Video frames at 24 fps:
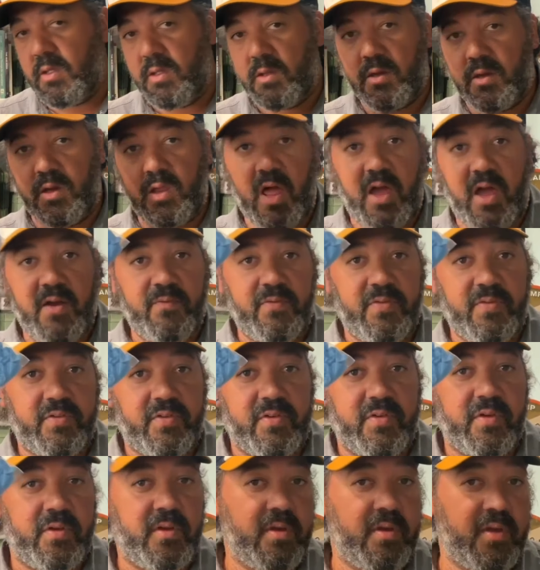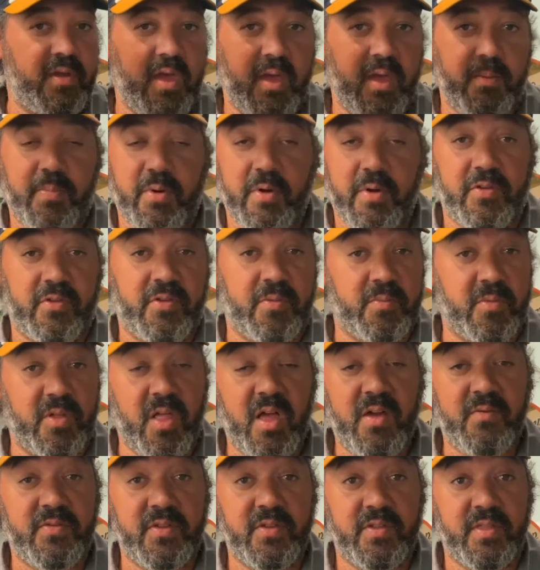Gloves. I put some
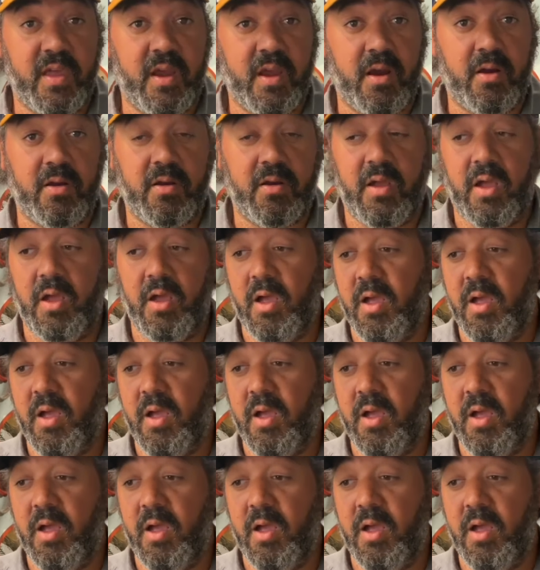gloves in there.